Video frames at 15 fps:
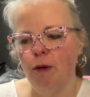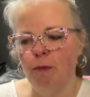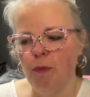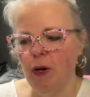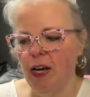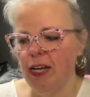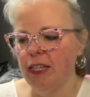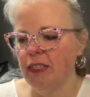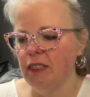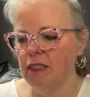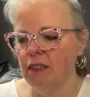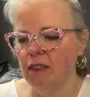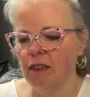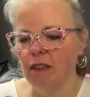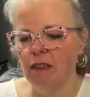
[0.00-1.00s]
but
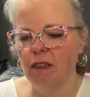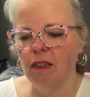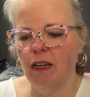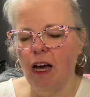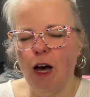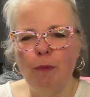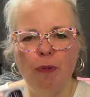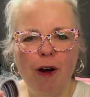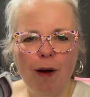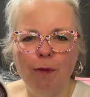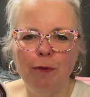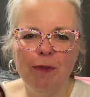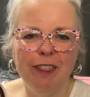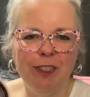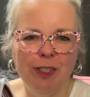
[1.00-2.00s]
I'll
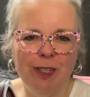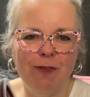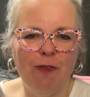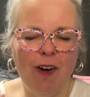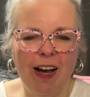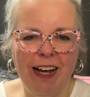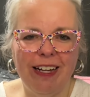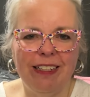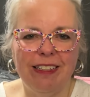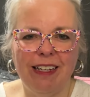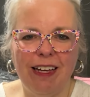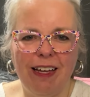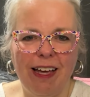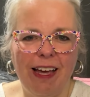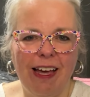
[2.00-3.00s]
probably just find
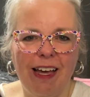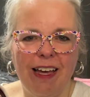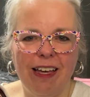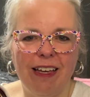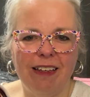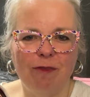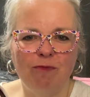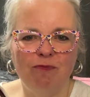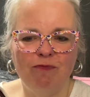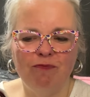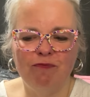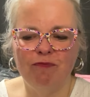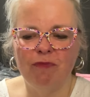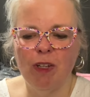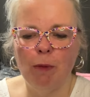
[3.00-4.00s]
a
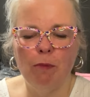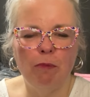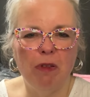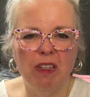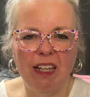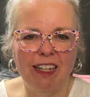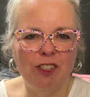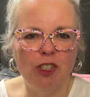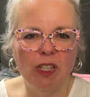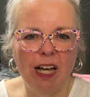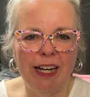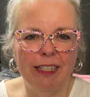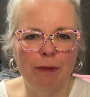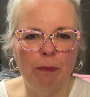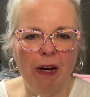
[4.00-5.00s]
plush
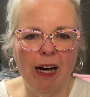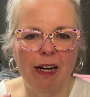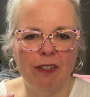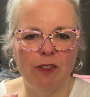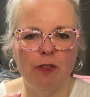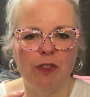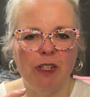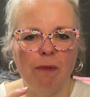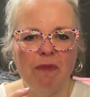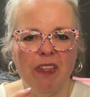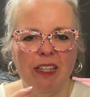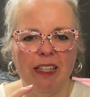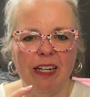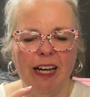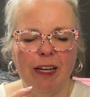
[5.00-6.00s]
lined box or
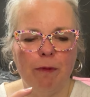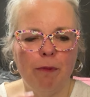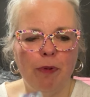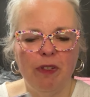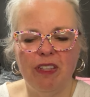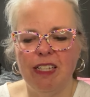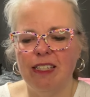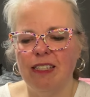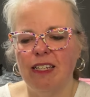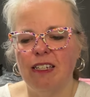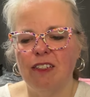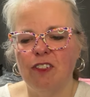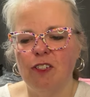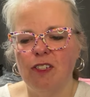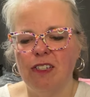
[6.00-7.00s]
something that I can put these
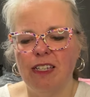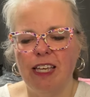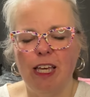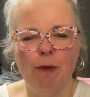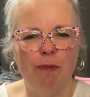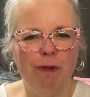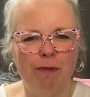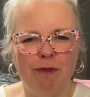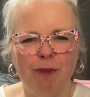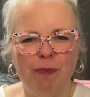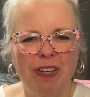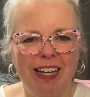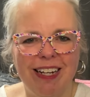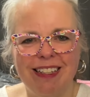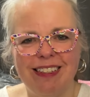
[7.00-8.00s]
in just to keep them from
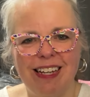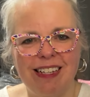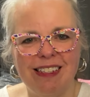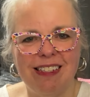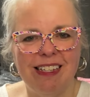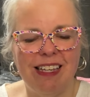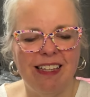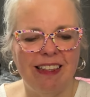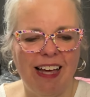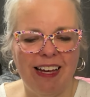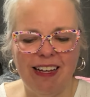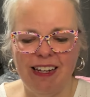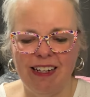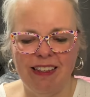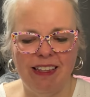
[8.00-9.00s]
getting dusty and that
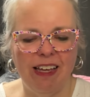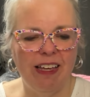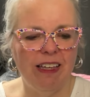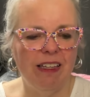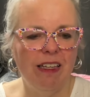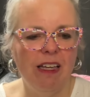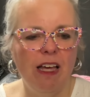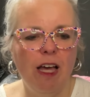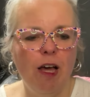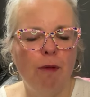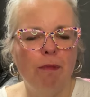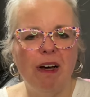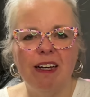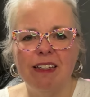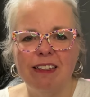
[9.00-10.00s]
kind of thing.
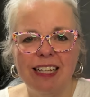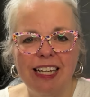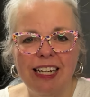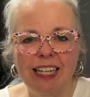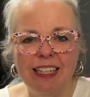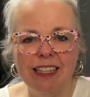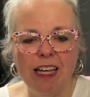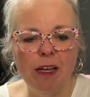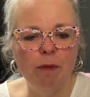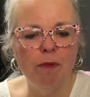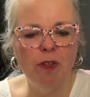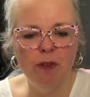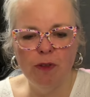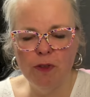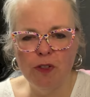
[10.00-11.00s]
But cleaning them,
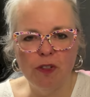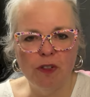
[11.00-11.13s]
you use